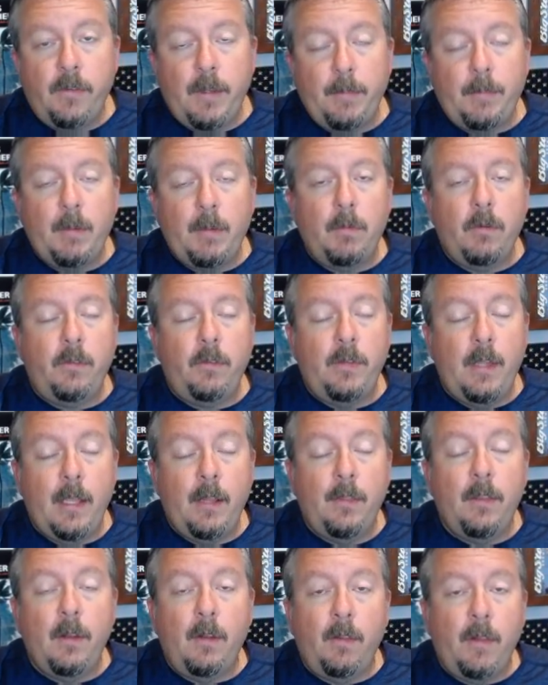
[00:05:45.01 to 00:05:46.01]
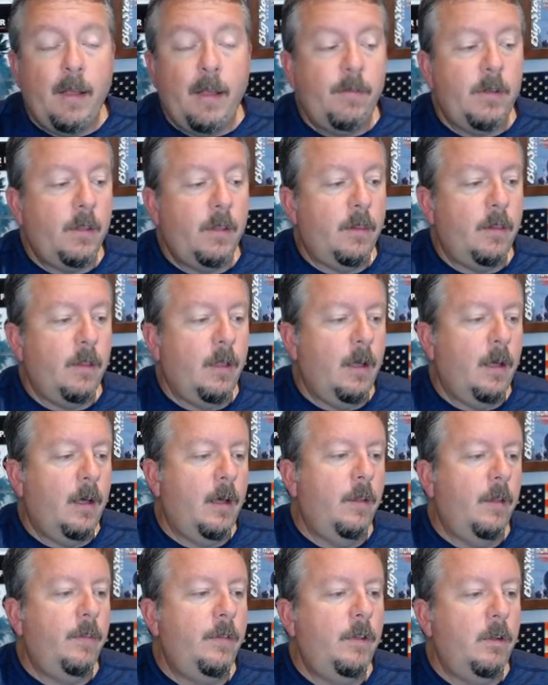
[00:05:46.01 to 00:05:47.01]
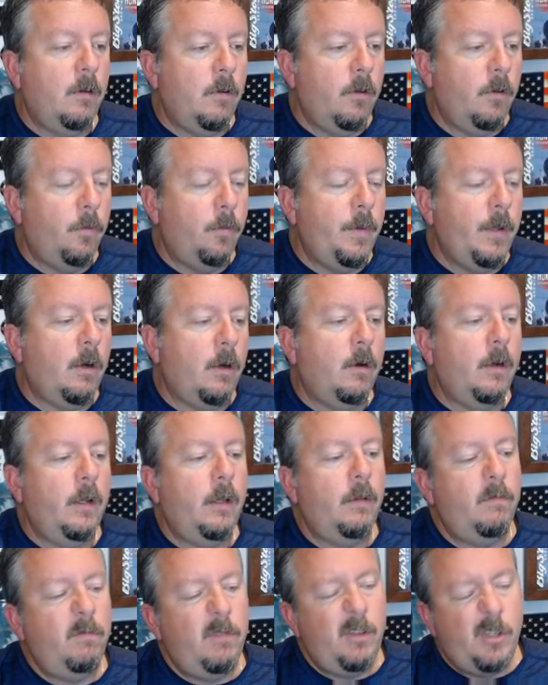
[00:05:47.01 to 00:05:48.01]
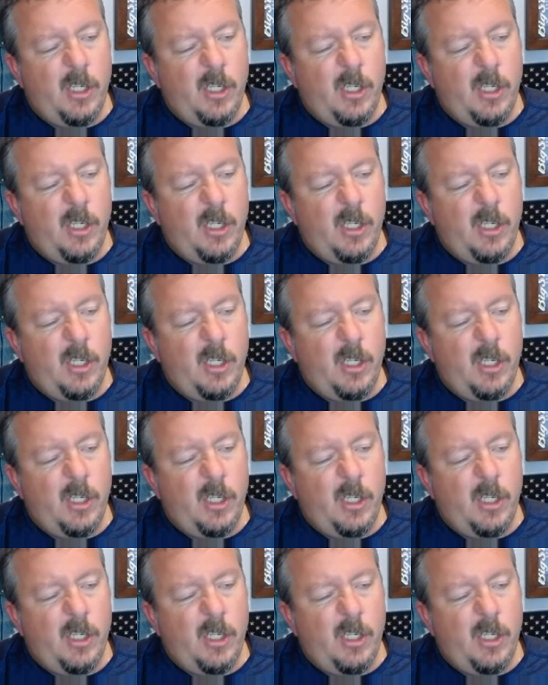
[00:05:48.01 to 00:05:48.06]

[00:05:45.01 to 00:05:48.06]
September 10th and 11th. The Euro's been on it.